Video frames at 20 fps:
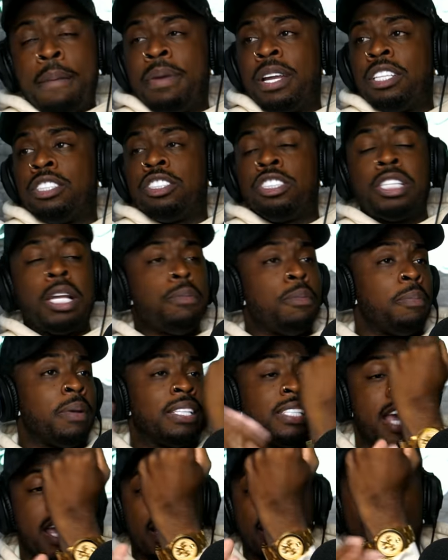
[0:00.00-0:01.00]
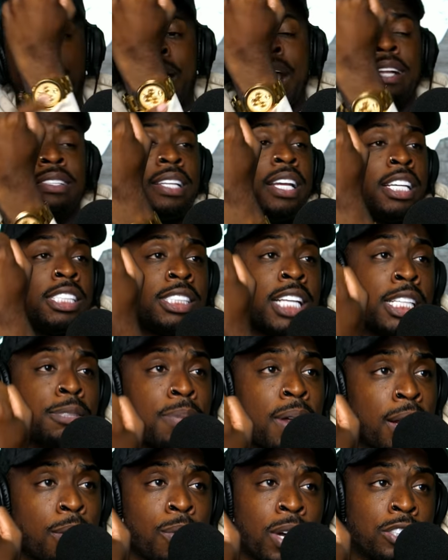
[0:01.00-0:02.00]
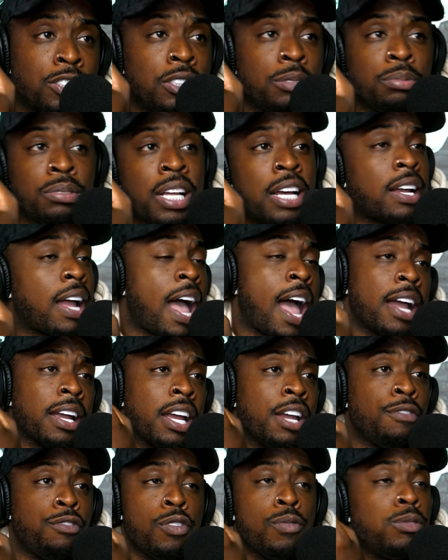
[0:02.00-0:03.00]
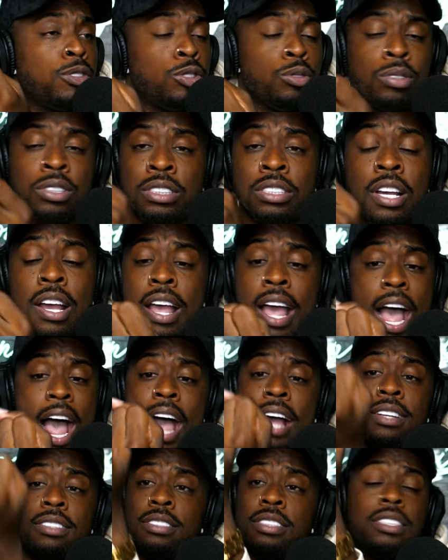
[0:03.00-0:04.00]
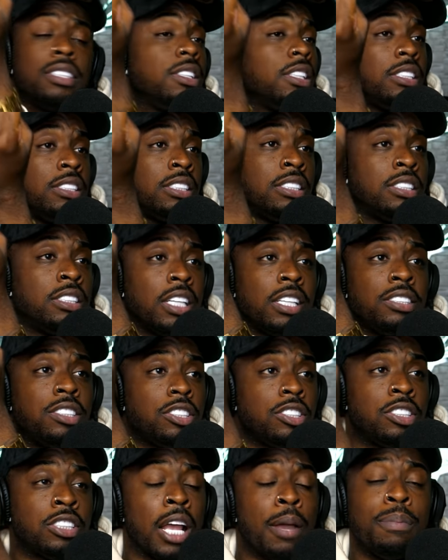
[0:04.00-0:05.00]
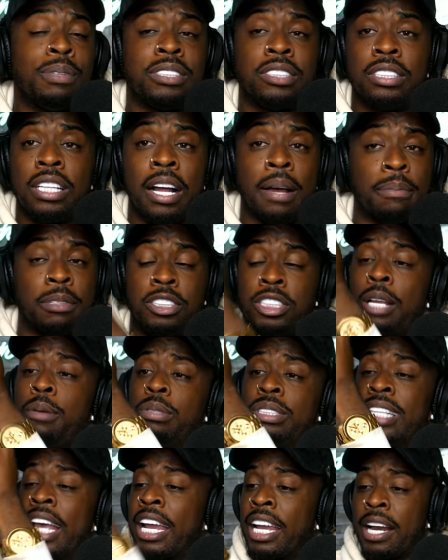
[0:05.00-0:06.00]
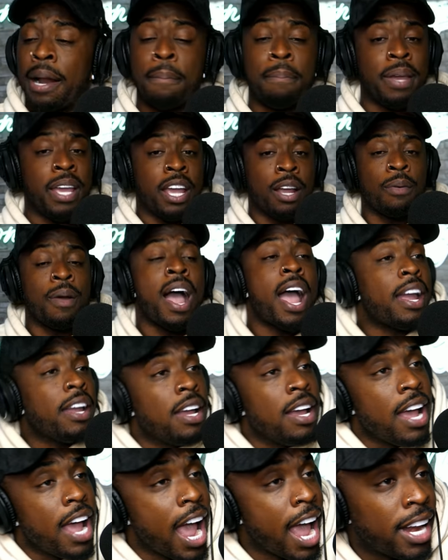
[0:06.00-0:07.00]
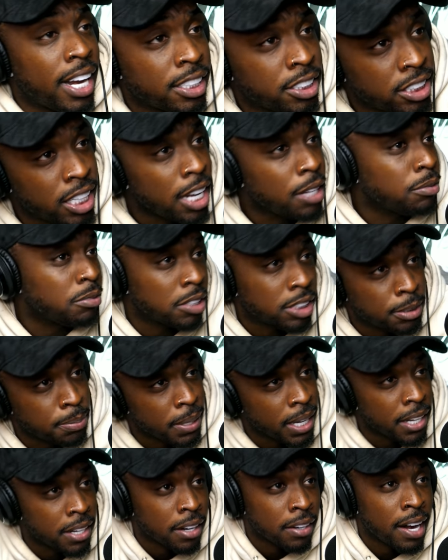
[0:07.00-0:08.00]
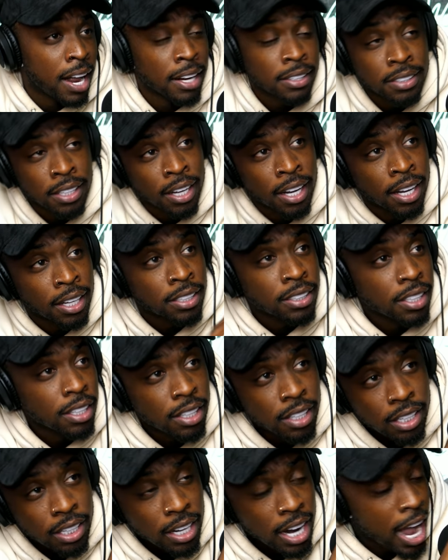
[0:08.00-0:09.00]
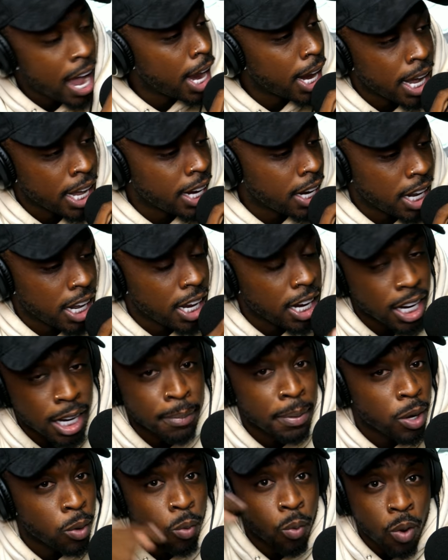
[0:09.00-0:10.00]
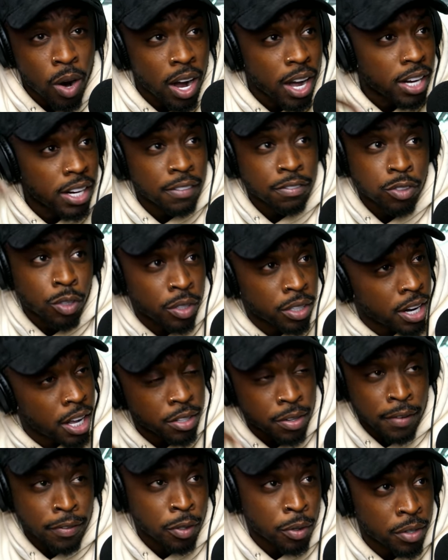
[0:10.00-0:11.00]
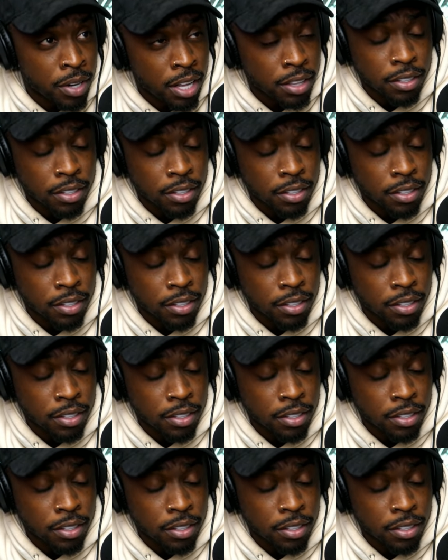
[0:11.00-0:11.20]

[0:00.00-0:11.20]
I mean, she would be taking them like this. That's probably why she was like, I can't fool with you, because This she was uh, she was taking a bid, right? And then she'd just be in there like that, and, and it'd be one after another after